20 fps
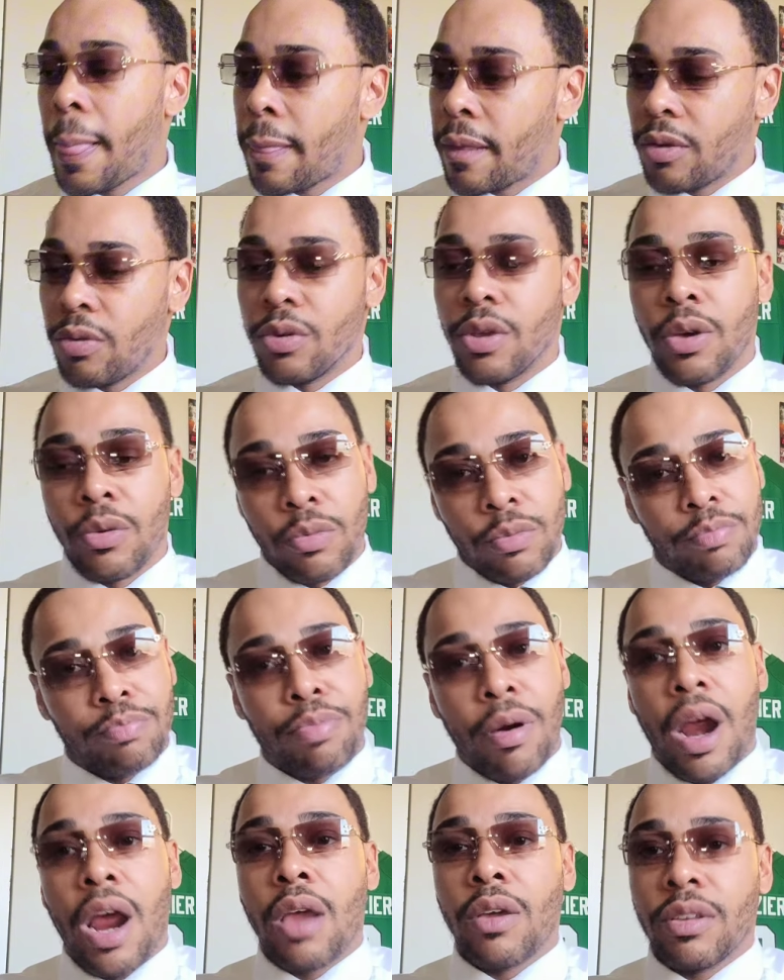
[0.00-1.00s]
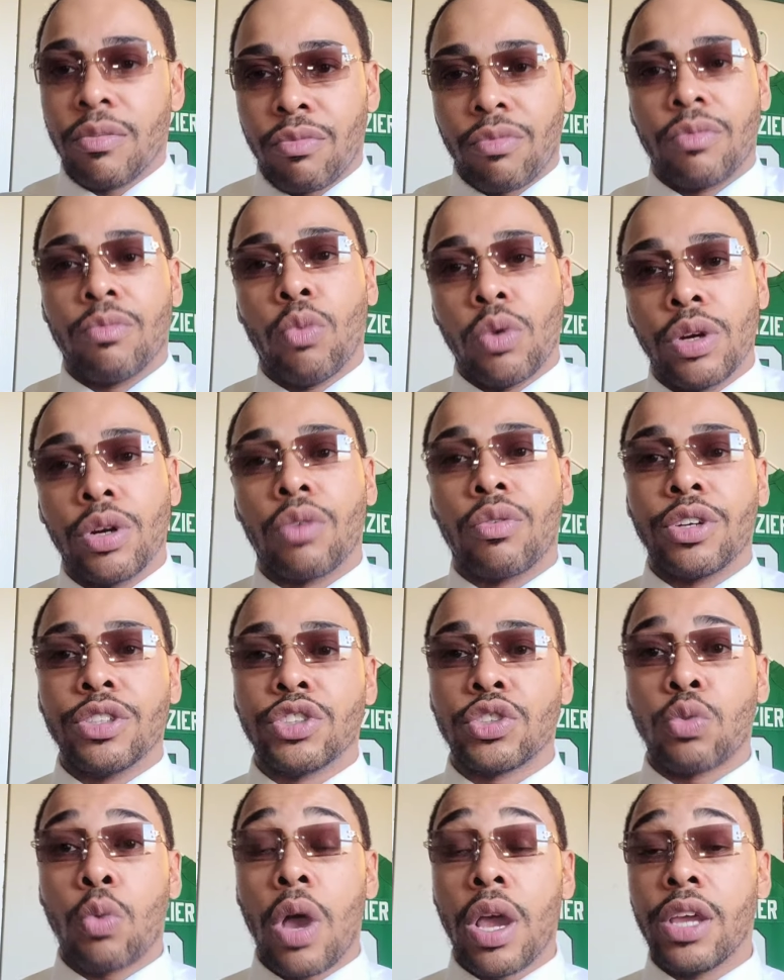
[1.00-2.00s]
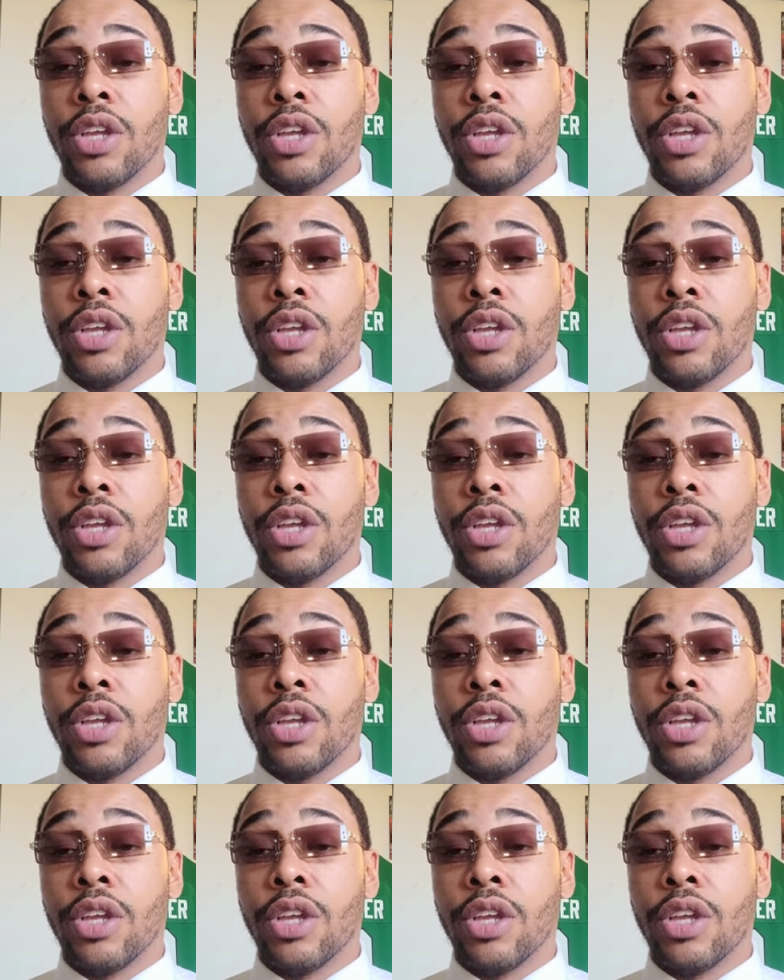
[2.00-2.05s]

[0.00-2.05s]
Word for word: you know, probably one of the reasons why